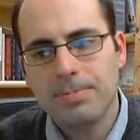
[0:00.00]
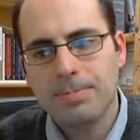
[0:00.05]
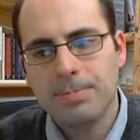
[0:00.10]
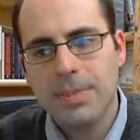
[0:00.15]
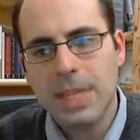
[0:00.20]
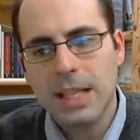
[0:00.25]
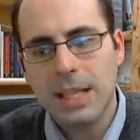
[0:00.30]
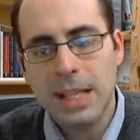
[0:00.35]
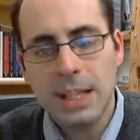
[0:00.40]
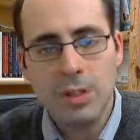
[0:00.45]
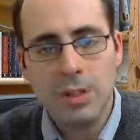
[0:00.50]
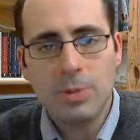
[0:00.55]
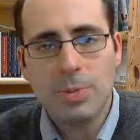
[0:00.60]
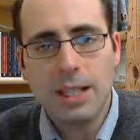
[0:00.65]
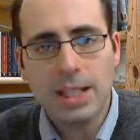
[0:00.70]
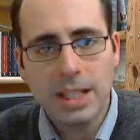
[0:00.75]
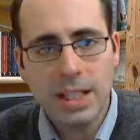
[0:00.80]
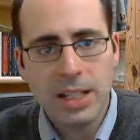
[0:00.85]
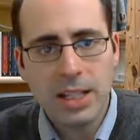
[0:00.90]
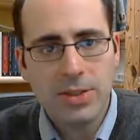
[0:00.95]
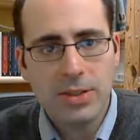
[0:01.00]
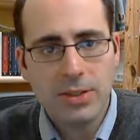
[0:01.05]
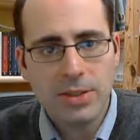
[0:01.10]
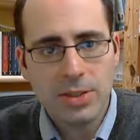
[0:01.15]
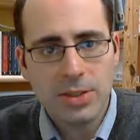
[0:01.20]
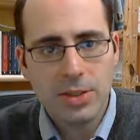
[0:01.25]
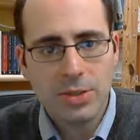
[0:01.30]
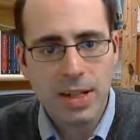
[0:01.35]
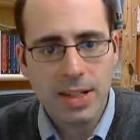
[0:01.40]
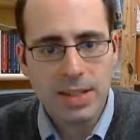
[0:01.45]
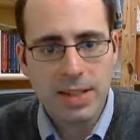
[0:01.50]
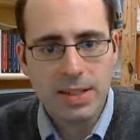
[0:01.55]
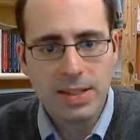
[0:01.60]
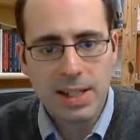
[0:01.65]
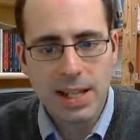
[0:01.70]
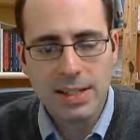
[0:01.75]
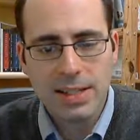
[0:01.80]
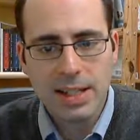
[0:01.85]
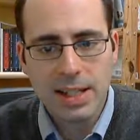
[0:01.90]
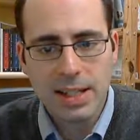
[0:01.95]
that you've been given to write this
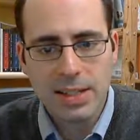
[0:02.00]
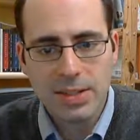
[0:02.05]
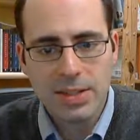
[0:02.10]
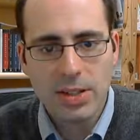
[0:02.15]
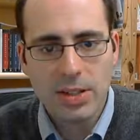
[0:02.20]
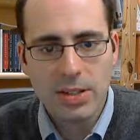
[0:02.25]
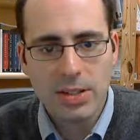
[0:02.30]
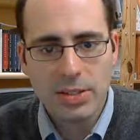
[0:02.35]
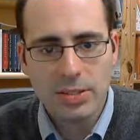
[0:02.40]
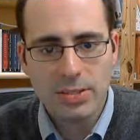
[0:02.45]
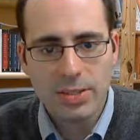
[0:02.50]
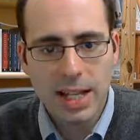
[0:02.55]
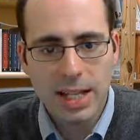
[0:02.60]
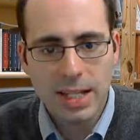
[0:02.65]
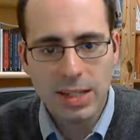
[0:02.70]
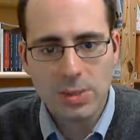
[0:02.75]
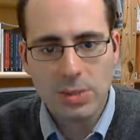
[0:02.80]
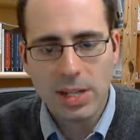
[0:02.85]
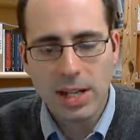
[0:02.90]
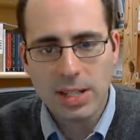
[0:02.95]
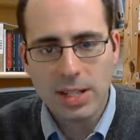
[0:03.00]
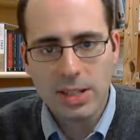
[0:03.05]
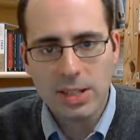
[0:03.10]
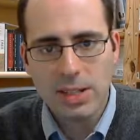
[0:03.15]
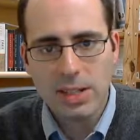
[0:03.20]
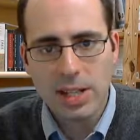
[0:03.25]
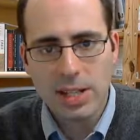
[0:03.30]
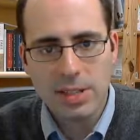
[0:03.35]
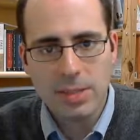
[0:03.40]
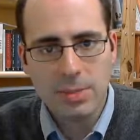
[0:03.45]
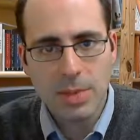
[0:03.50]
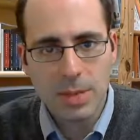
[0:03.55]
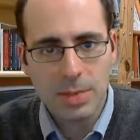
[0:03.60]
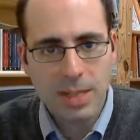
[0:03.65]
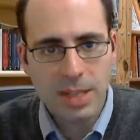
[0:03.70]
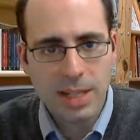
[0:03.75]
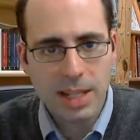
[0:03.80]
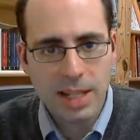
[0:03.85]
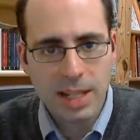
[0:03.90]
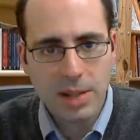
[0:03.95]
essay. So that is why I suggest maybe
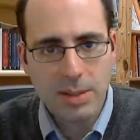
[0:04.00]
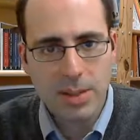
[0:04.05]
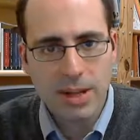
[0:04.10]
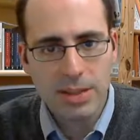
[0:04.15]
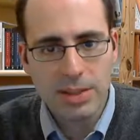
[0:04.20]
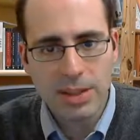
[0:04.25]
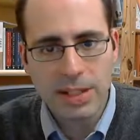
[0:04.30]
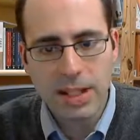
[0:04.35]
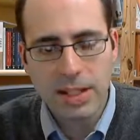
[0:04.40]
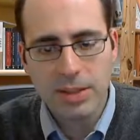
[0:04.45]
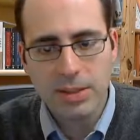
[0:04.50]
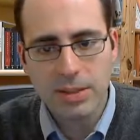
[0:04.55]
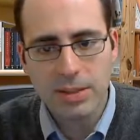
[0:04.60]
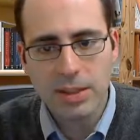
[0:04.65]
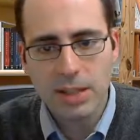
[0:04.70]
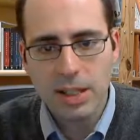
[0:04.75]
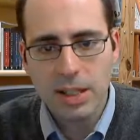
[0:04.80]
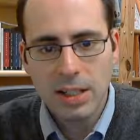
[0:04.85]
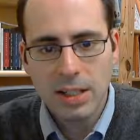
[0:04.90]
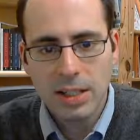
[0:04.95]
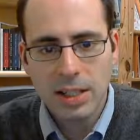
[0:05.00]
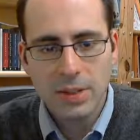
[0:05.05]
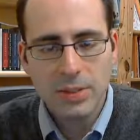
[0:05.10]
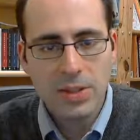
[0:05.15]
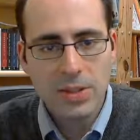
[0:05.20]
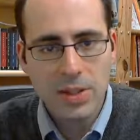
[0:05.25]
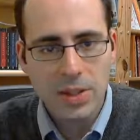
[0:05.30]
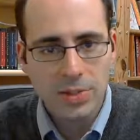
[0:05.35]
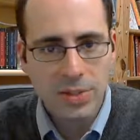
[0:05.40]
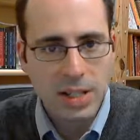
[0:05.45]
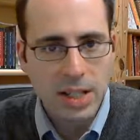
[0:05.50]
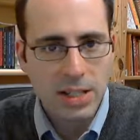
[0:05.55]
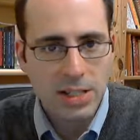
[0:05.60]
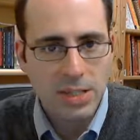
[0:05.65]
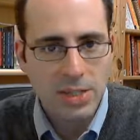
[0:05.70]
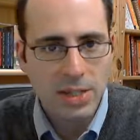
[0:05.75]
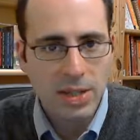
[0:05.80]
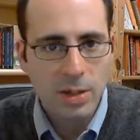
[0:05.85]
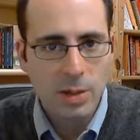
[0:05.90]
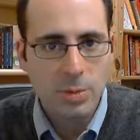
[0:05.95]
thinking about how to give yourself a head
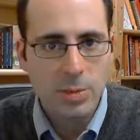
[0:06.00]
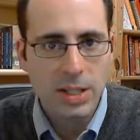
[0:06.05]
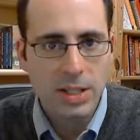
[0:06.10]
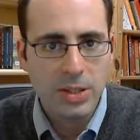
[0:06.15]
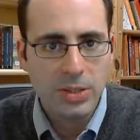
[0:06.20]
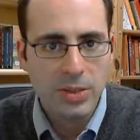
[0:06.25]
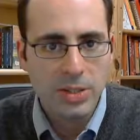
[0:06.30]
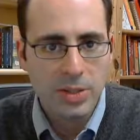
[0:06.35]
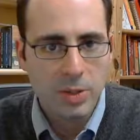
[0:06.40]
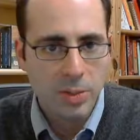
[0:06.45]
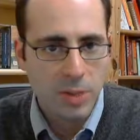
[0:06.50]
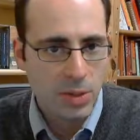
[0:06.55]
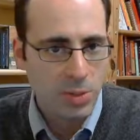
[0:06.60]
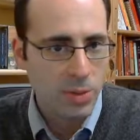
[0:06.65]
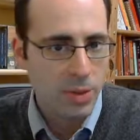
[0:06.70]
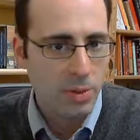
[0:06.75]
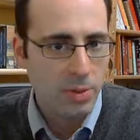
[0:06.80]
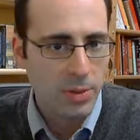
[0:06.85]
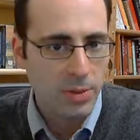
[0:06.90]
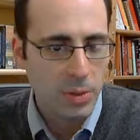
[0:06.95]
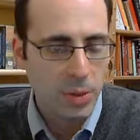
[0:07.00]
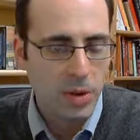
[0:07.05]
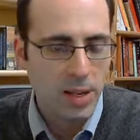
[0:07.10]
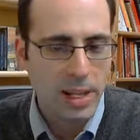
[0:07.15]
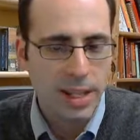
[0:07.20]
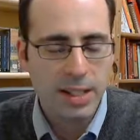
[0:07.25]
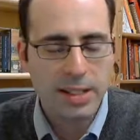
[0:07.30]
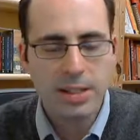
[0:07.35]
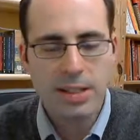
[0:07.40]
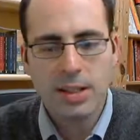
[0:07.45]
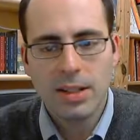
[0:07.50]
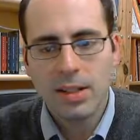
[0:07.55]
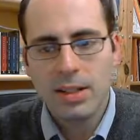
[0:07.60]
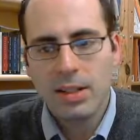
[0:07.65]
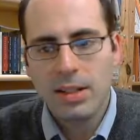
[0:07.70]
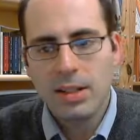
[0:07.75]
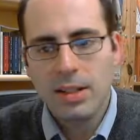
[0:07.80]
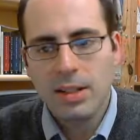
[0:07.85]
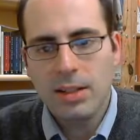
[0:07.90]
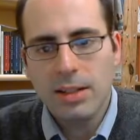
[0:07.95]
start by doing some of this work beforehand.
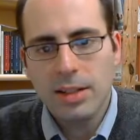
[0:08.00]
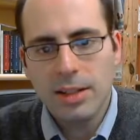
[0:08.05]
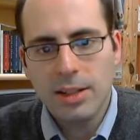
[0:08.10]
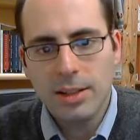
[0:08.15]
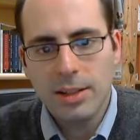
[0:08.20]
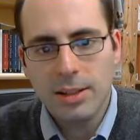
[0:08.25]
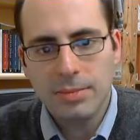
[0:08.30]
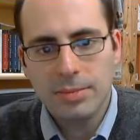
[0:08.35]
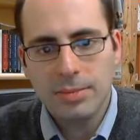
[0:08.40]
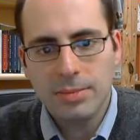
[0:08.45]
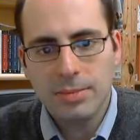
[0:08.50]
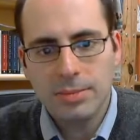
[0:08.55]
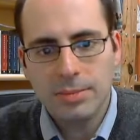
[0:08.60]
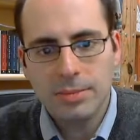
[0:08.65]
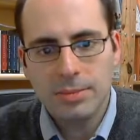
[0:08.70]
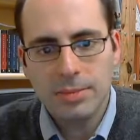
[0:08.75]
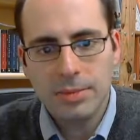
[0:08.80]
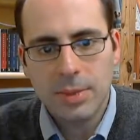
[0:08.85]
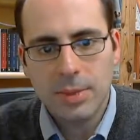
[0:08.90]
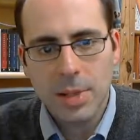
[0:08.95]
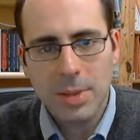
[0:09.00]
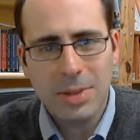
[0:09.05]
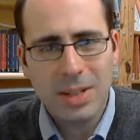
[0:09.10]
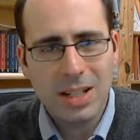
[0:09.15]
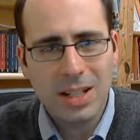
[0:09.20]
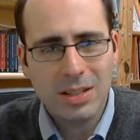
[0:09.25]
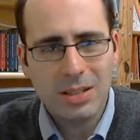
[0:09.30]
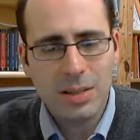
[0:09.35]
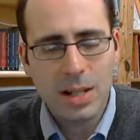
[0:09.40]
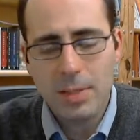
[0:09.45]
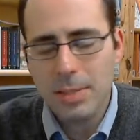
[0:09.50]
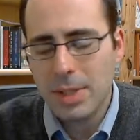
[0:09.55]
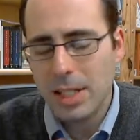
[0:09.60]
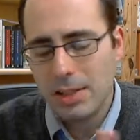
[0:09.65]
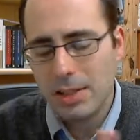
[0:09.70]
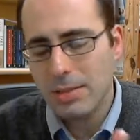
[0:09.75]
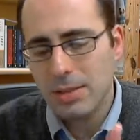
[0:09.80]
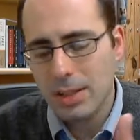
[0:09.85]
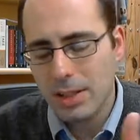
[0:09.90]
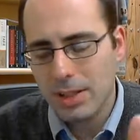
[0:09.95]
Maybe not, I
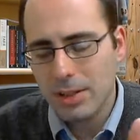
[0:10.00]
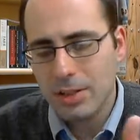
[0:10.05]
mean, you